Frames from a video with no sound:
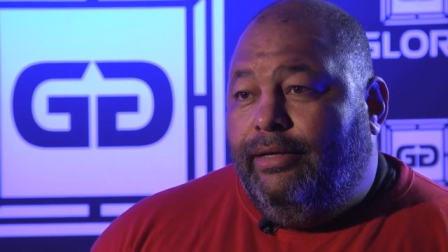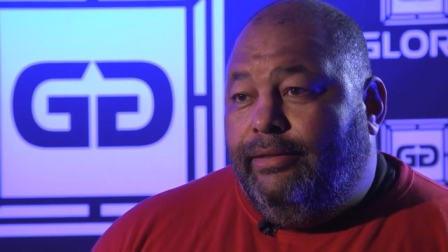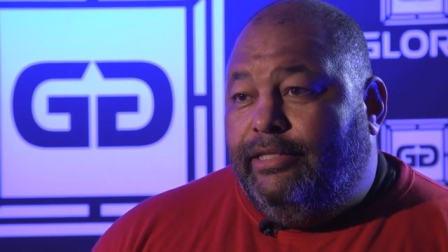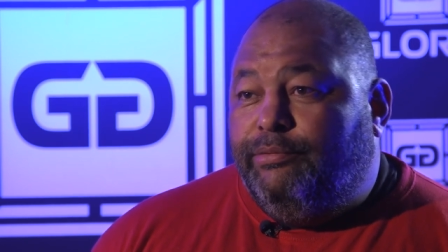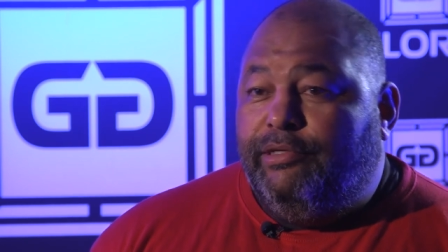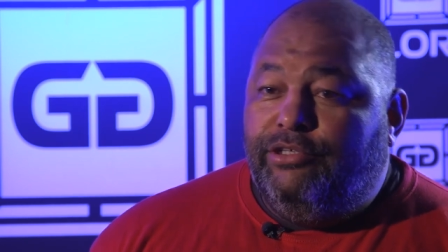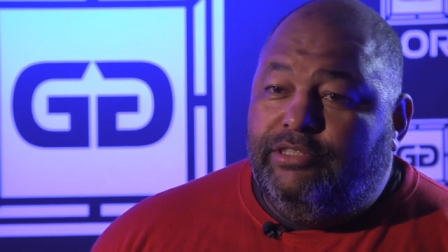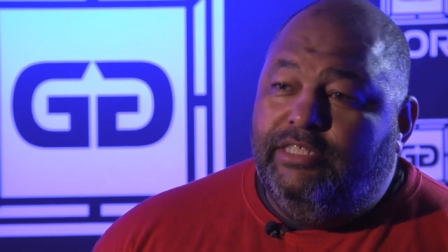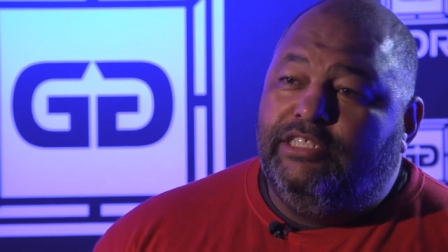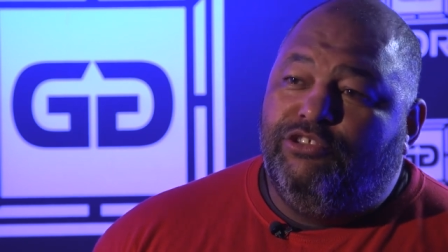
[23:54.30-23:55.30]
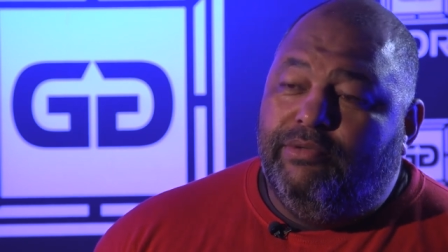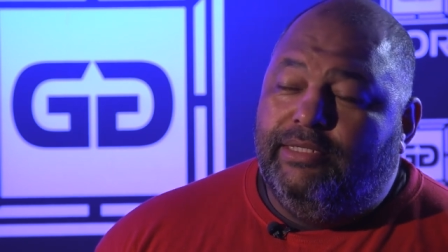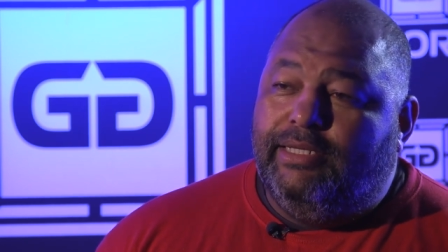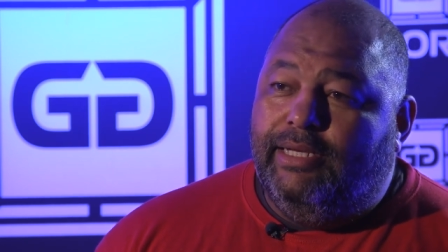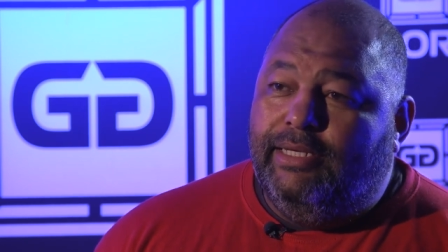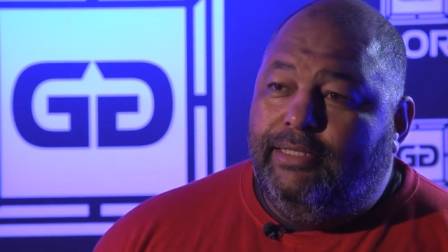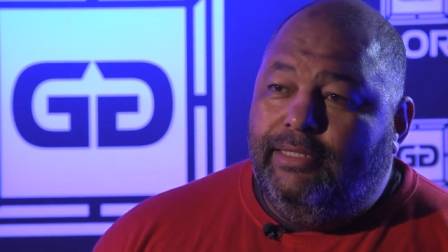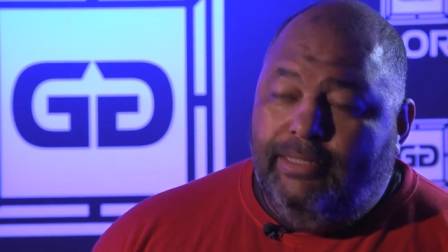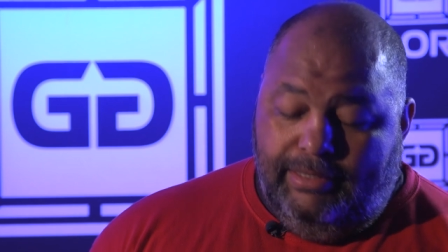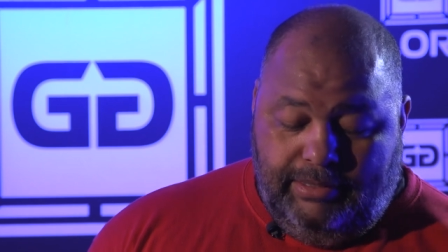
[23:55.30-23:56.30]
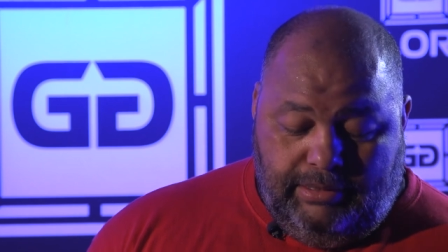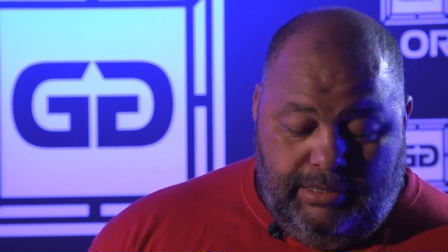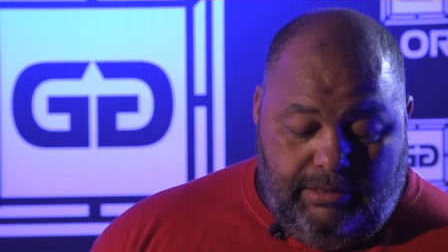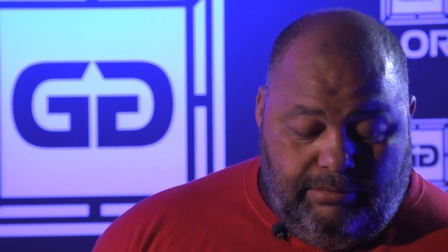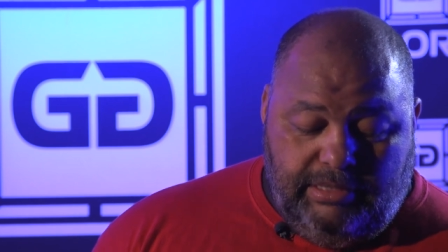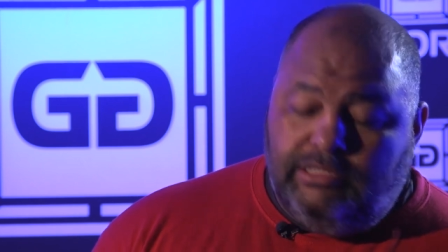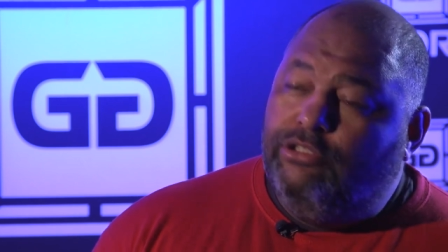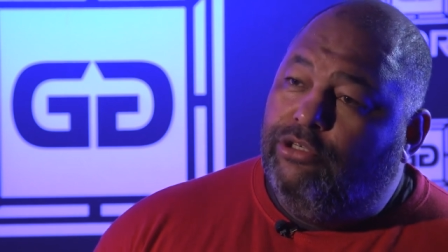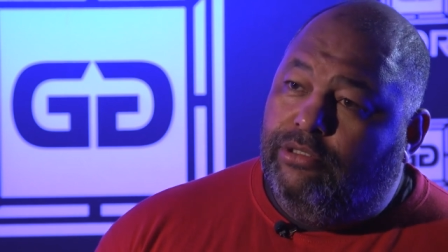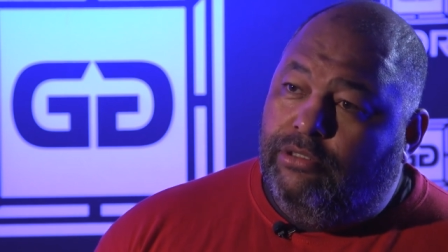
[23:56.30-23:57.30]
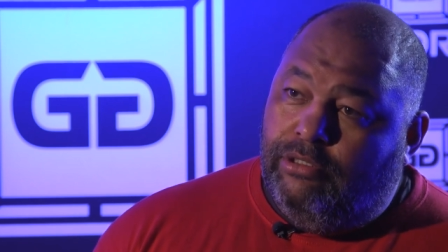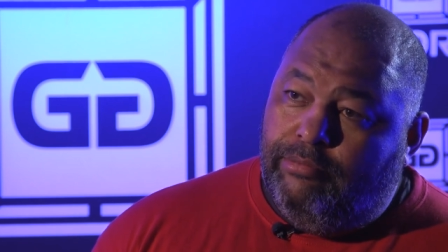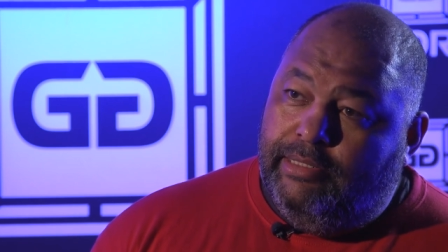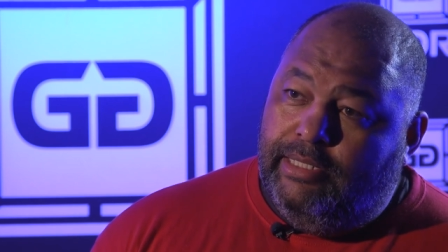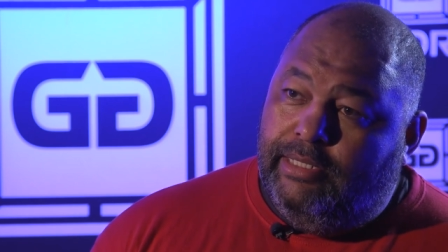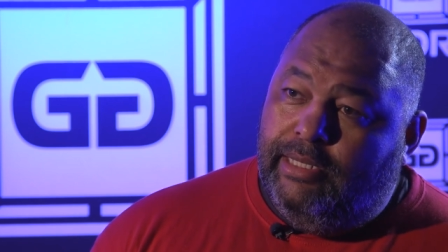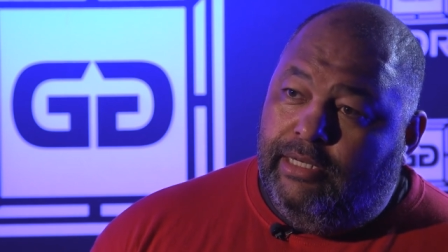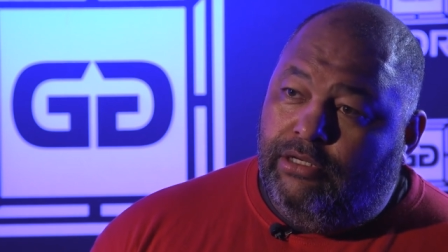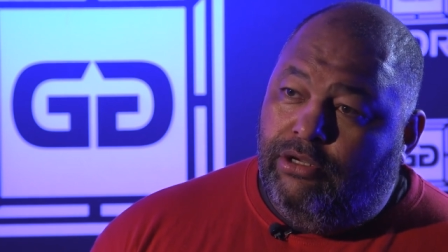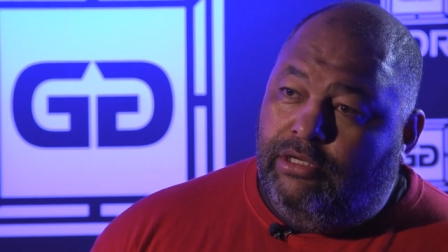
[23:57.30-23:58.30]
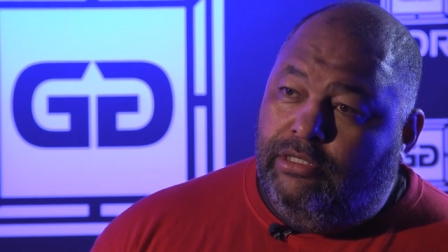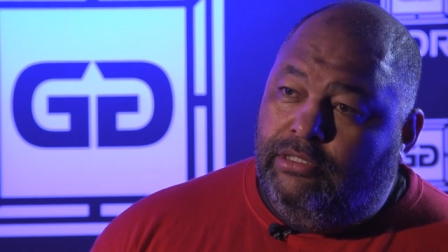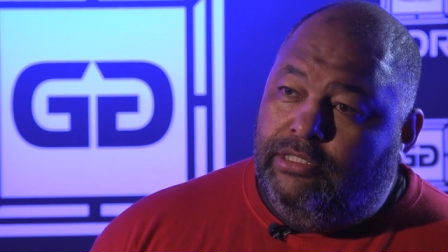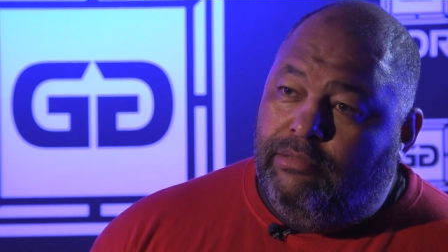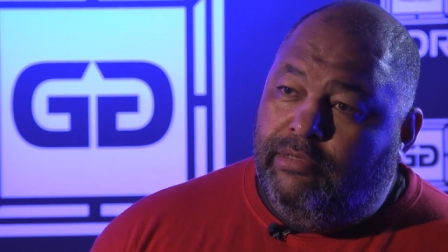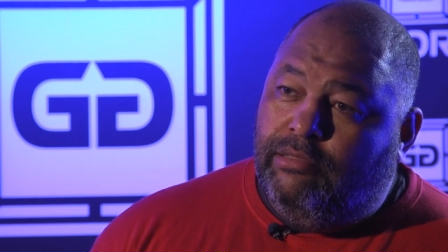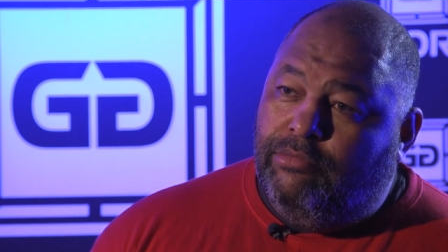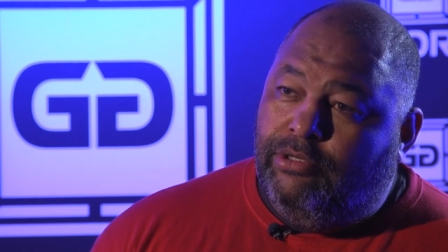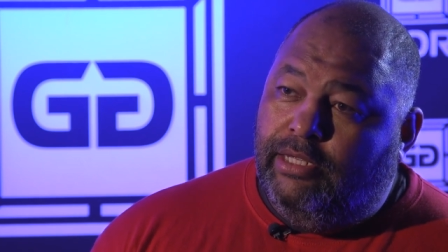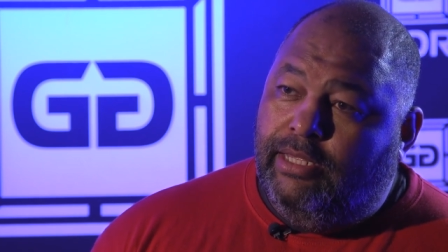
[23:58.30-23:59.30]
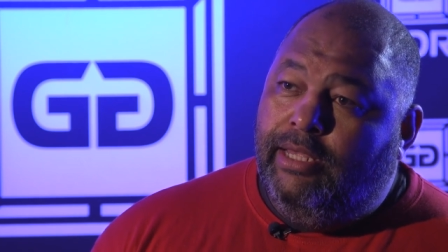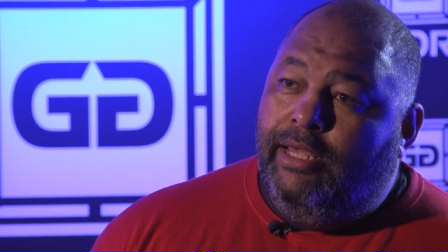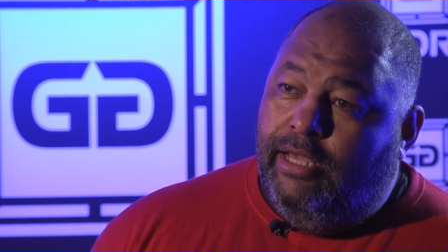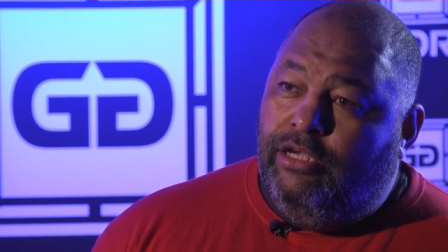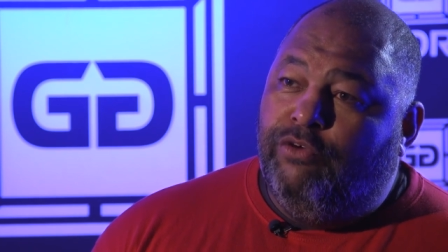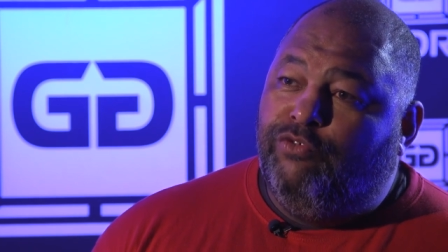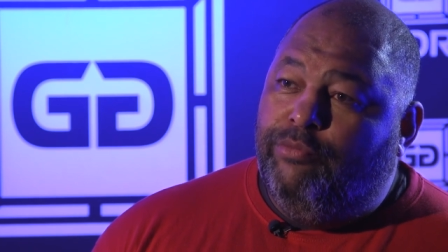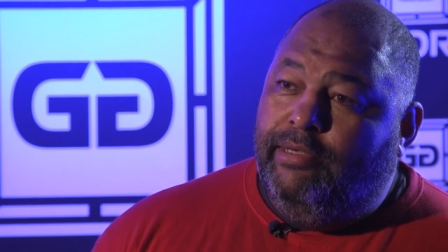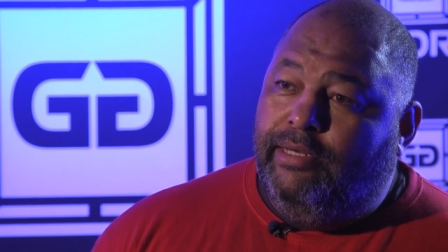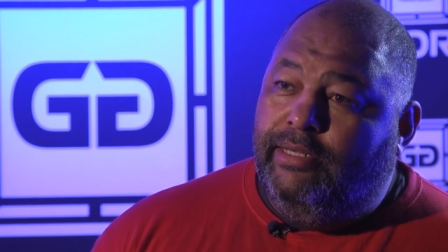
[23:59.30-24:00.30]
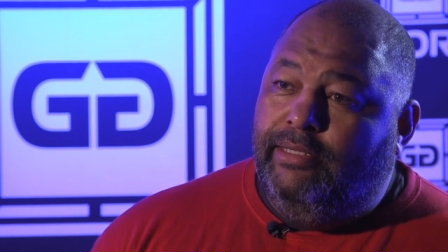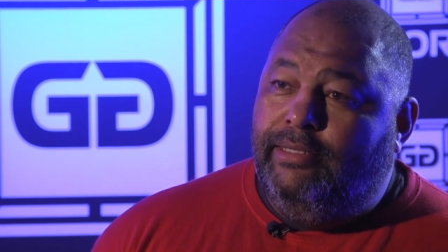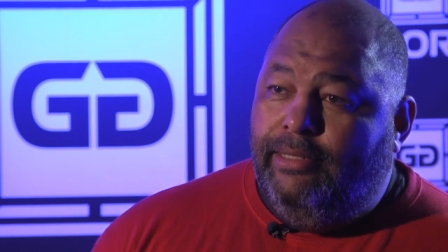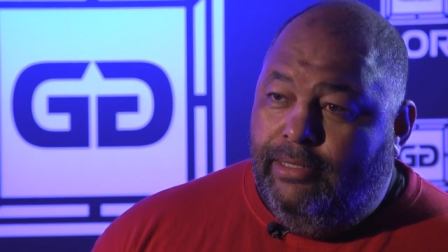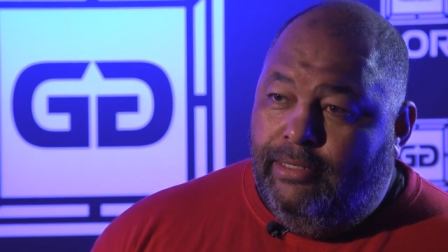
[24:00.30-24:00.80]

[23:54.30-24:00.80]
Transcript: And that's because this is one guy, I tell him, listen, you're going to be there nine o'clock in the gym in the morning, and you have to be ready.